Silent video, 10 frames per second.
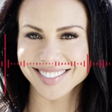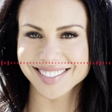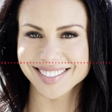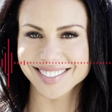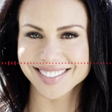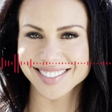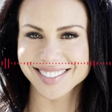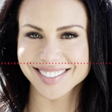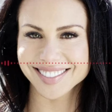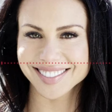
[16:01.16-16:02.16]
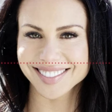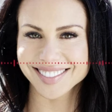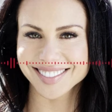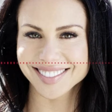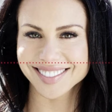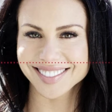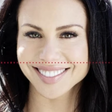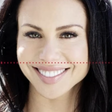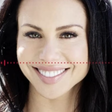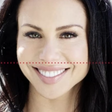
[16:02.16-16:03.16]
nobody that has ever taken care of an
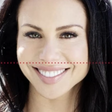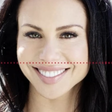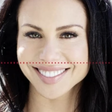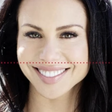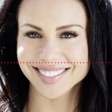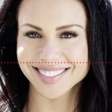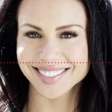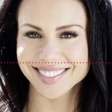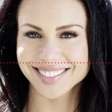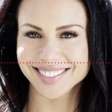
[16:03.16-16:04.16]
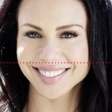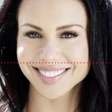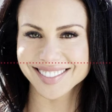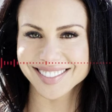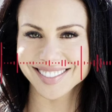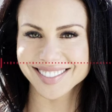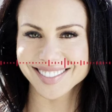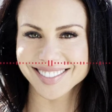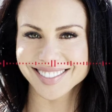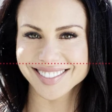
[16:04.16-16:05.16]
aging parent or a
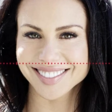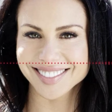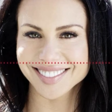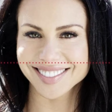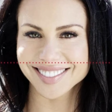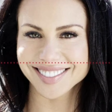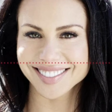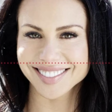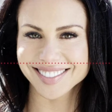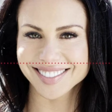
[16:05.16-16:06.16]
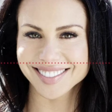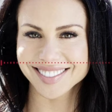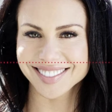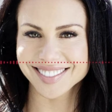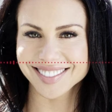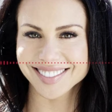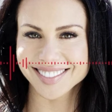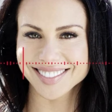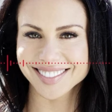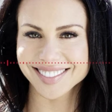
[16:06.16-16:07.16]
grandparent is going to
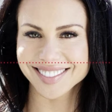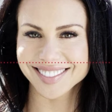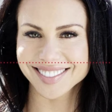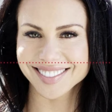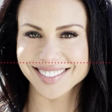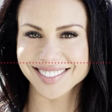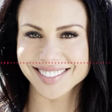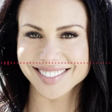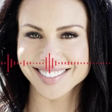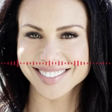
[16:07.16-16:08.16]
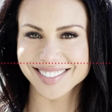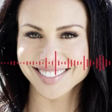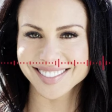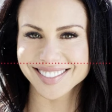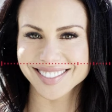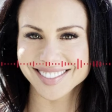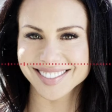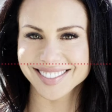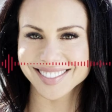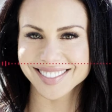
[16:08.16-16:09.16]
say, eat more plants and
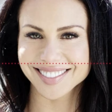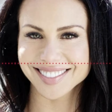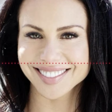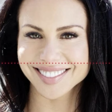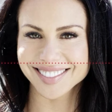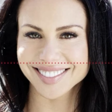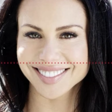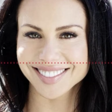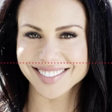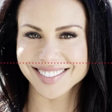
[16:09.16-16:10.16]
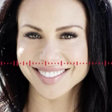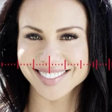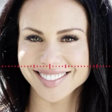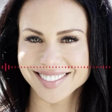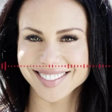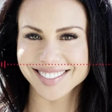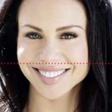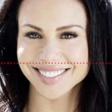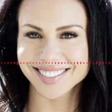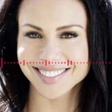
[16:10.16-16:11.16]
less protein, and that's the way it's
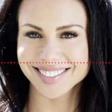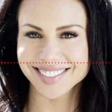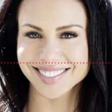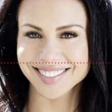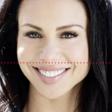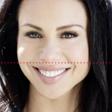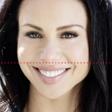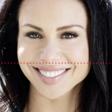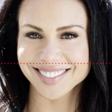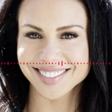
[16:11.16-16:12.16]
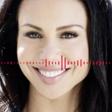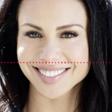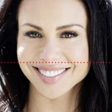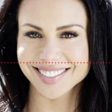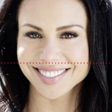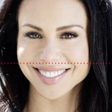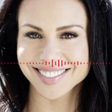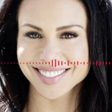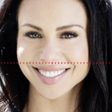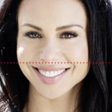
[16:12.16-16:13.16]
going to go for you. Not
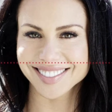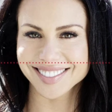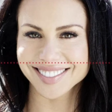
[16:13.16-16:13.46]
one.